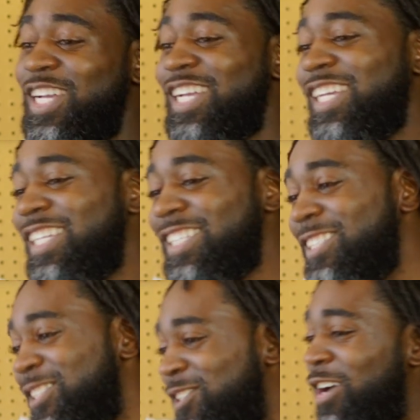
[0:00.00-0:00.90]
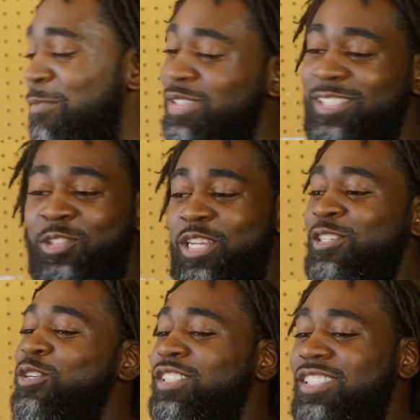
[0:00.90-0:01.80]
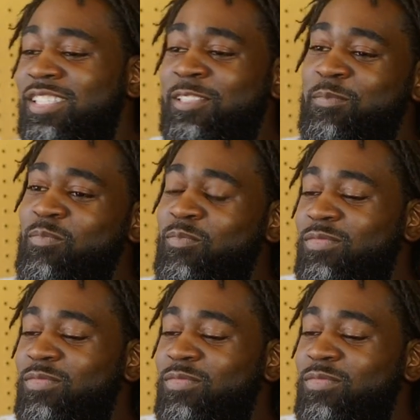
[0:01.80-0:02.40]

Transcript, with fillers: Mm-hmm. So I put the two you notice in.